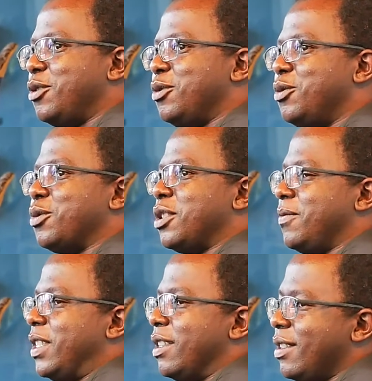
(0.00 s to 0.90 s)
do what you
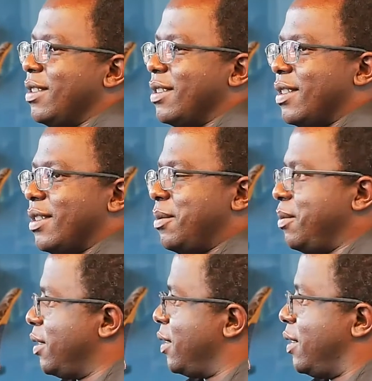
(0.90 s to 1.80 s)
did?
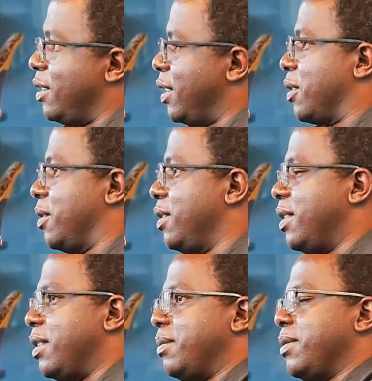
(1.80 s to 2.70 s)
Just in general.
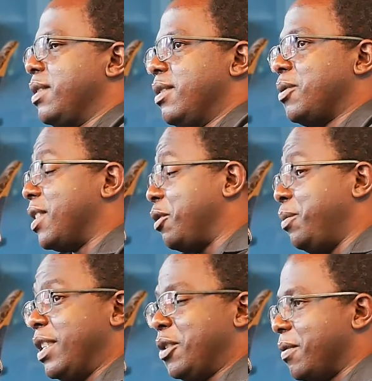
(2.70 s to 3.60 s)
Because it's a
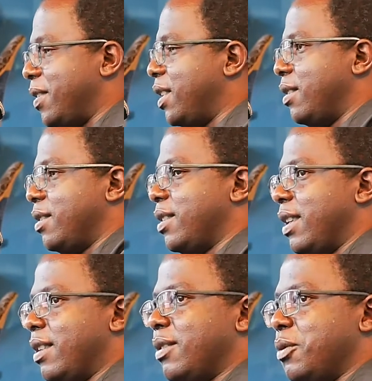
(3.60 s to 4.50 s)
combination of skills. Like
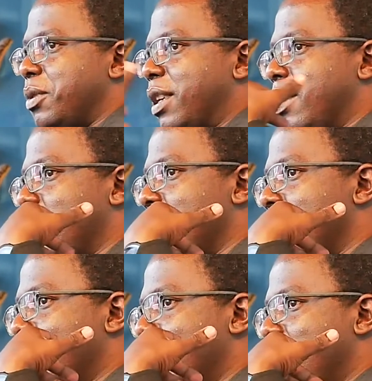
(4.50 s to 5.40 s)
knowing
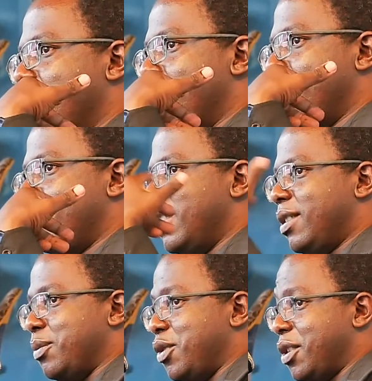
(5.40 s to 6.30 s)

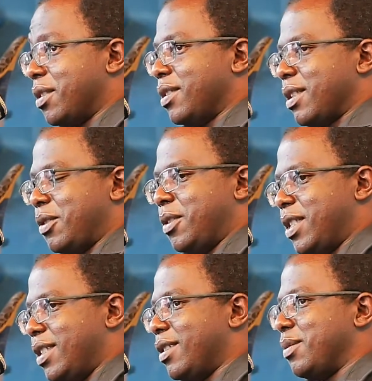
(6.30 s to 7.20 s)
distribution, technology
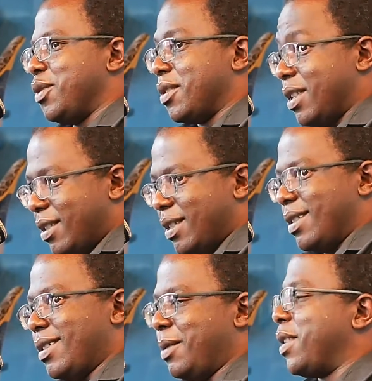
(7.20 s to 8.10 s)
distribution is a
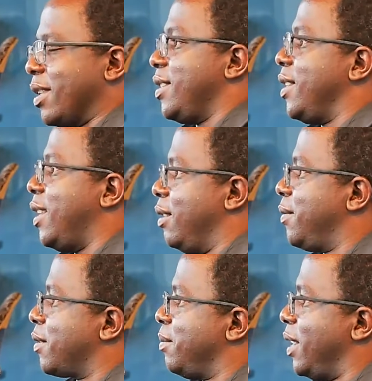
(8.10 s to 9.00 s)
separate skill
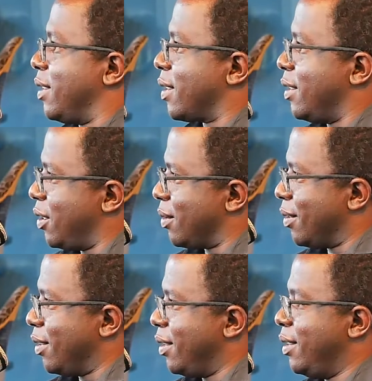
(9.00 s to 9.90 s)
from like
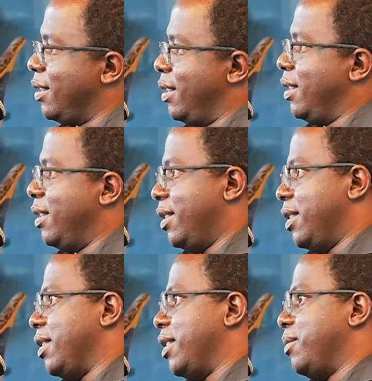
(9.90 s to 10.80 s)
traditional
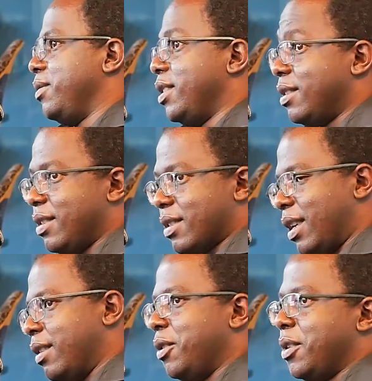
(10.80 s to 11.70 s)
just
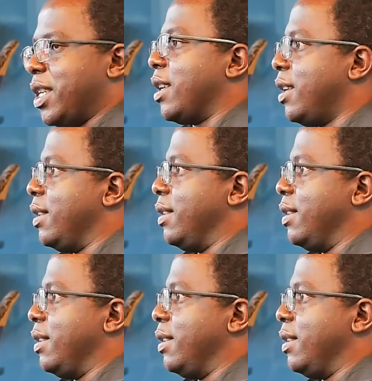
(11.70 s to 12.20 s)
running your tech.